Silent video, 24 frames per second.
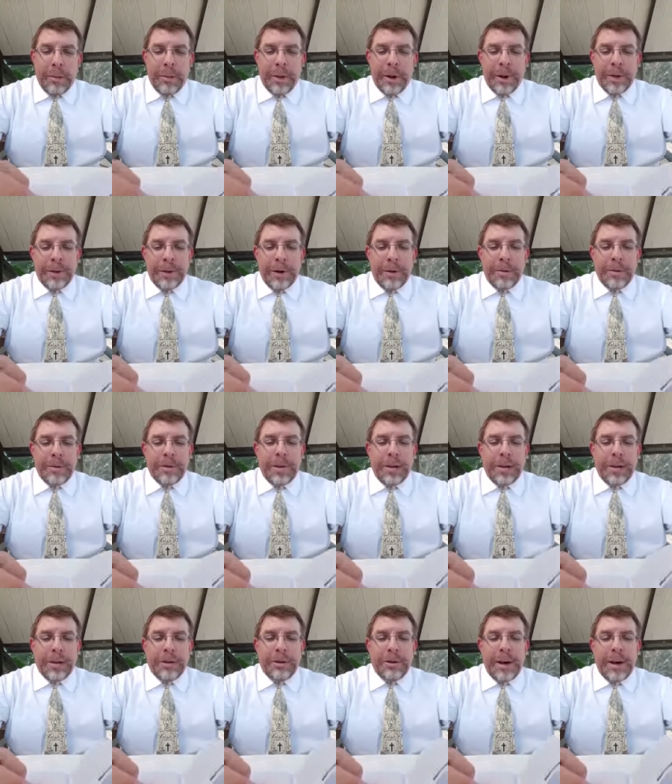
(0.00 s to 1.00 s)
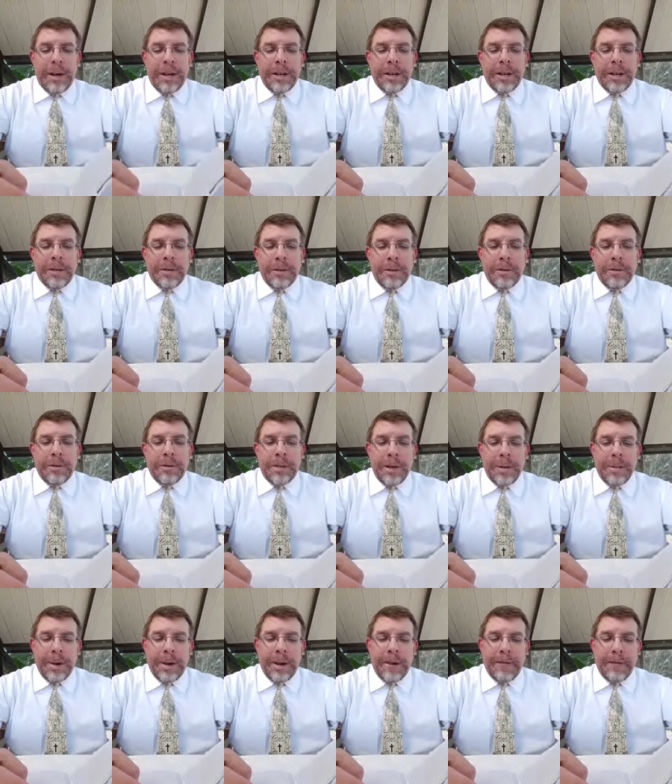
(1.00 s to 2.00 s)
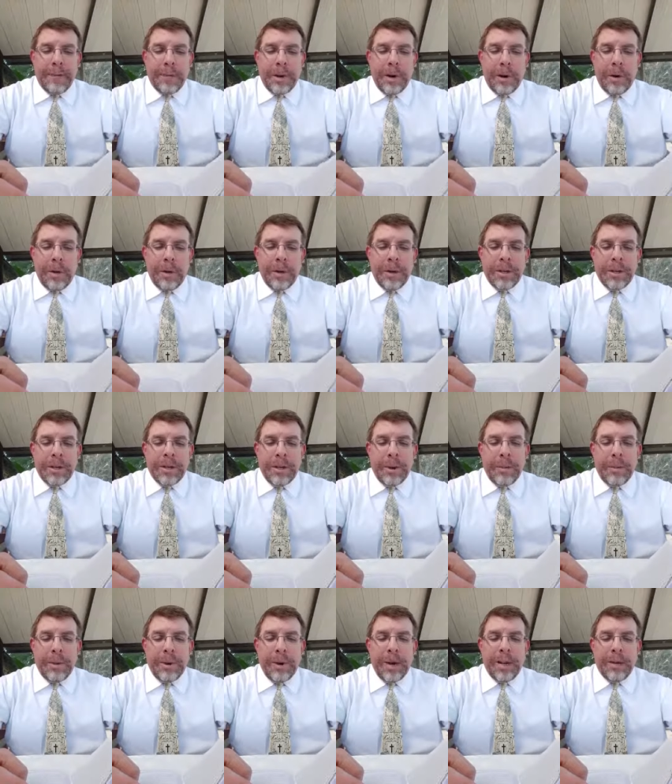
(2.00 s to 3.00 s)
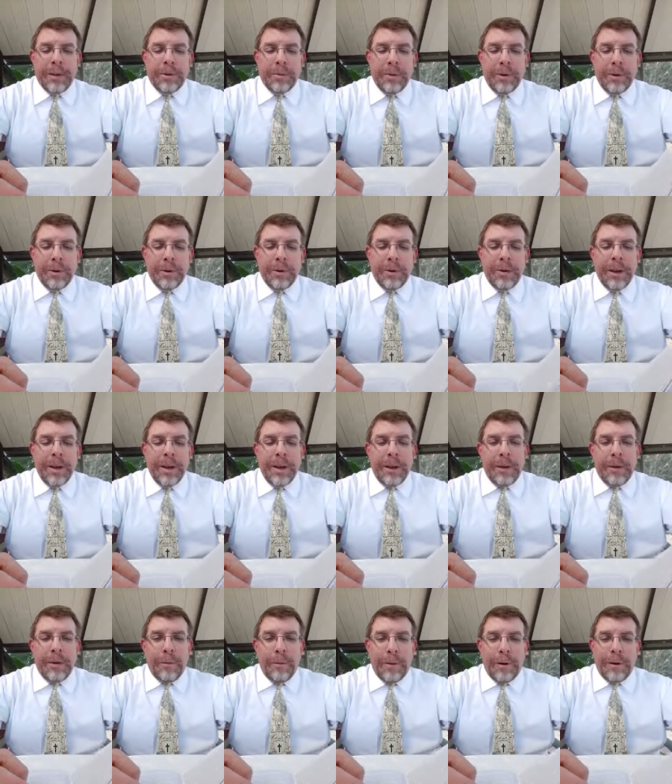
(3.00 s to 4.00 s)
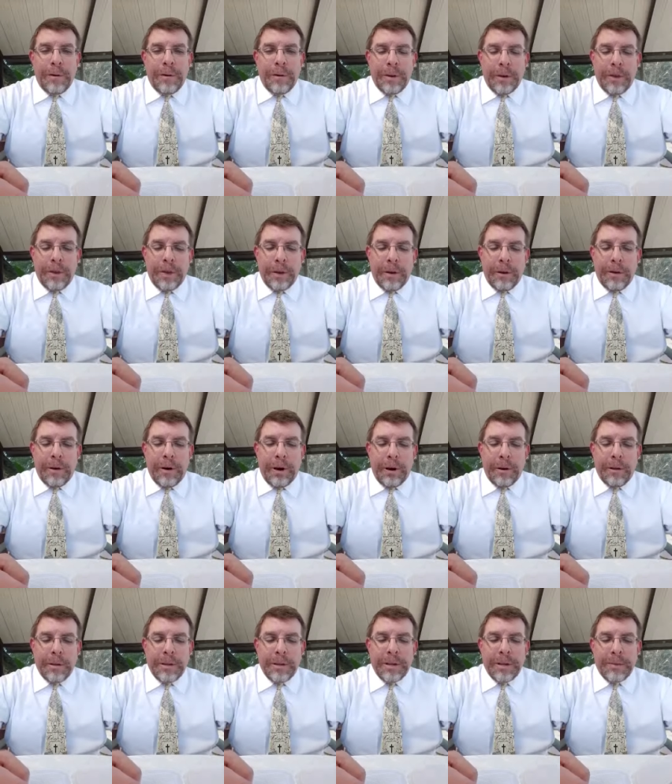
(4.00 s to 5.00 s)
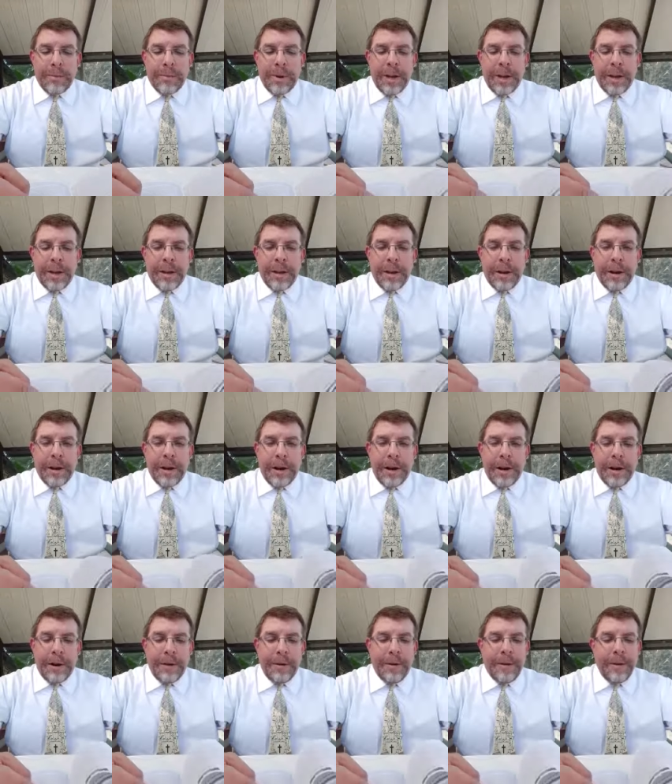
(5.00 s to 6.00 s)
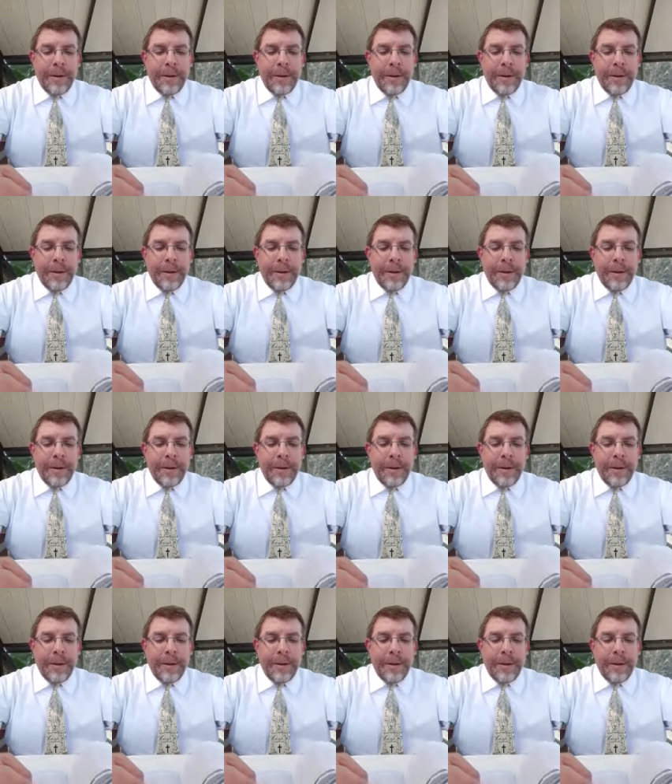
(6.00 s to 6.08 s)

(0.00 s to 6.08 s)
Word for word: But don't uh, try to discourage somebody from going to someplace where where their heart is being uh,